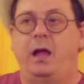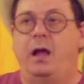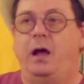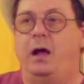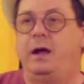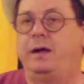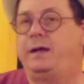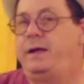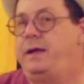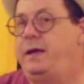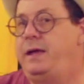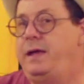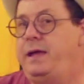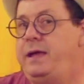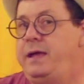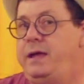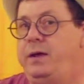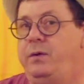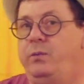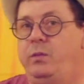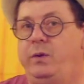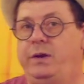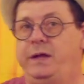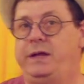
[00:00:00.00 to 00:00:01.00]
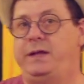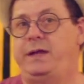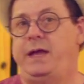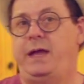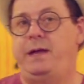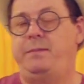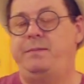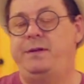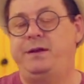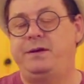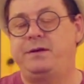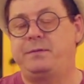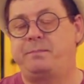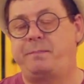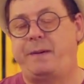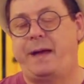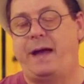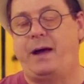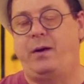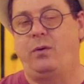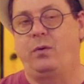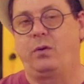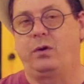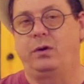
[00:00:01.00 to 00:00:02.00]
a king, when he came into
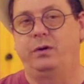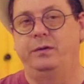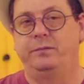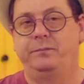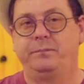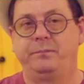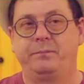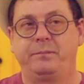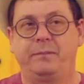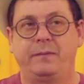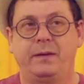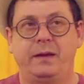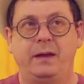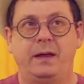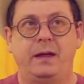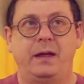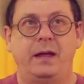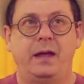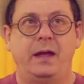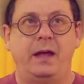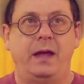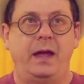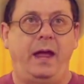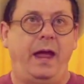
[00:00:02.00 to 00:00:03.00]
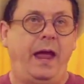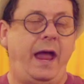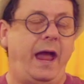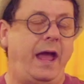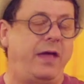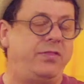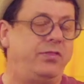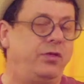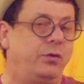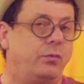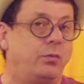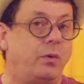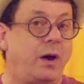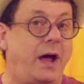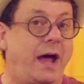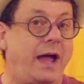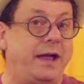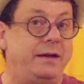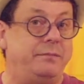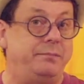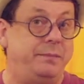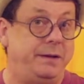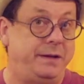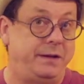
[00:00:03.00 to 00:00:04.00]
power, had the
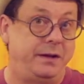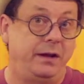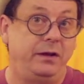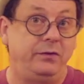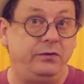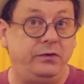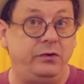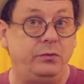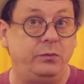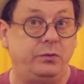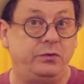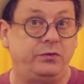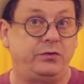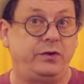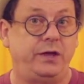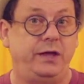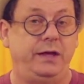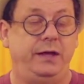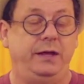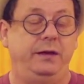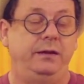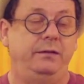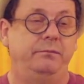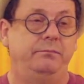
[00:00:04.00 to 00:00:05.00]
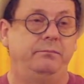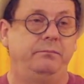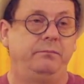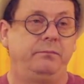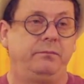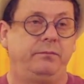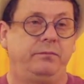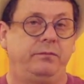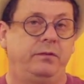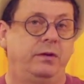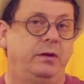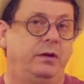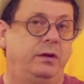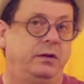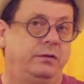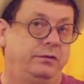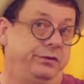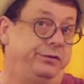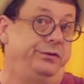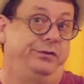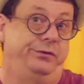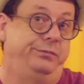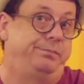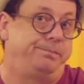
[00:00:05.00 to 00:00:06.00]
right, because he was king,
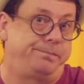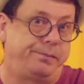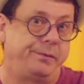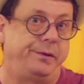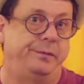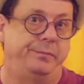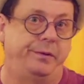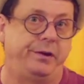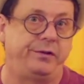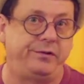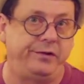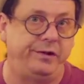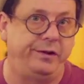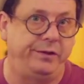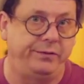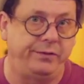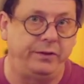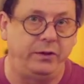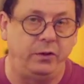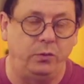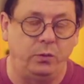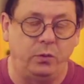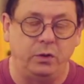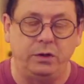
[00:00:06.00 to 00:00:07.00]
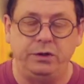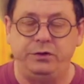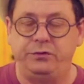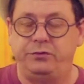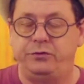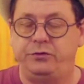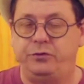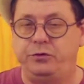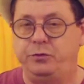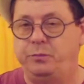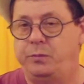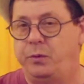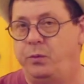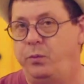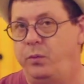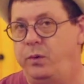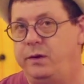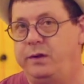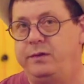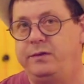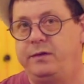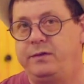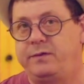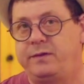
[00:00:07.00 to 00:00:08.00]
to do pretty much anything he wanted to do. But
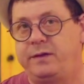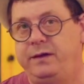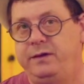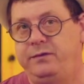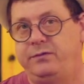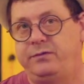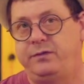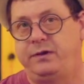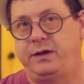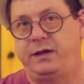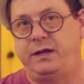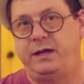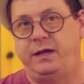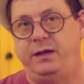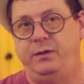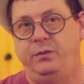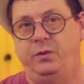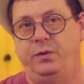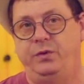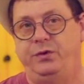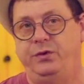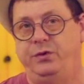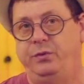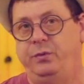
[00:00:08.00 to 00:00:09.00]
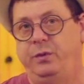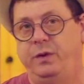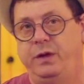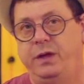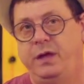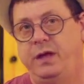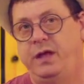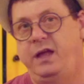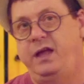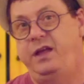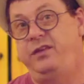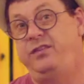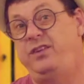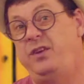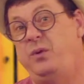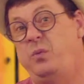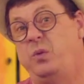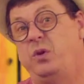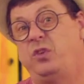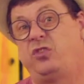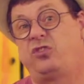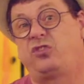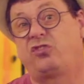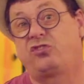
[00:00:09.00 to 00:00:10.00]
one of the things that a king would do is he
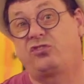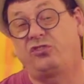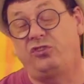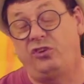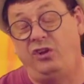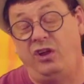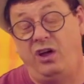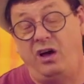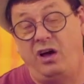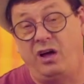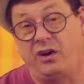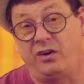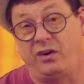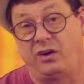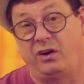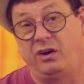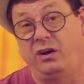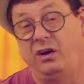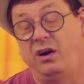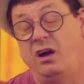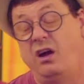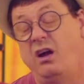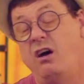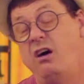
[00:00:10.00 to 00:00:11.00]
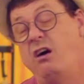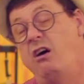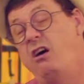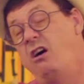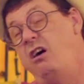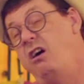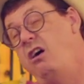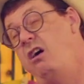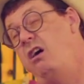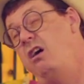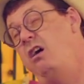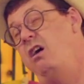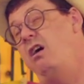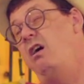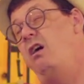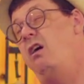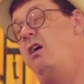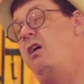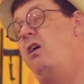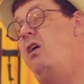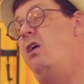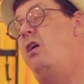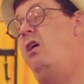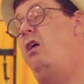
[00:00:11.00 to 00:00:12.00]
would slaughter
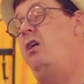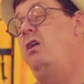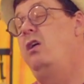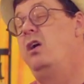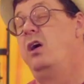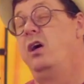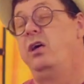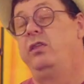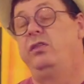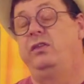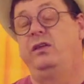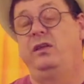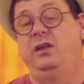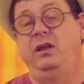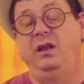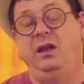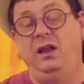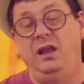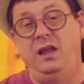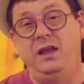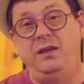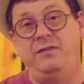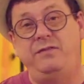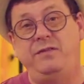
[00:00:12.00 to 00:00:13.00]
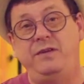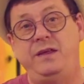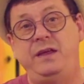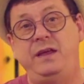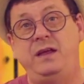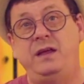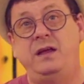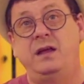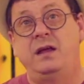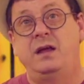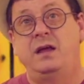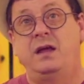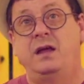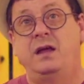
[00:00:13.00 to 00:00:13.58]
all the living